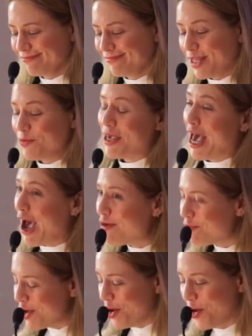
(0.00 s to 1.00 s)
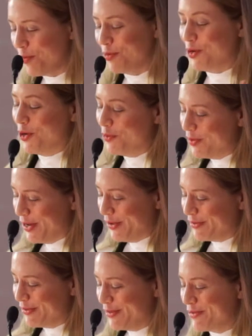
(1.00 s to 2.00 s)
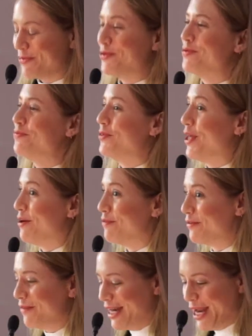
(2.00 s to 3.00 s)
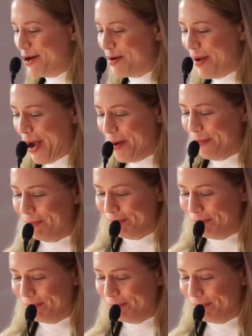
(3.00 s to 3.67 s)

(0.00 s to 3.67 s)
that we halfway hope no one else in this room will ever find out about.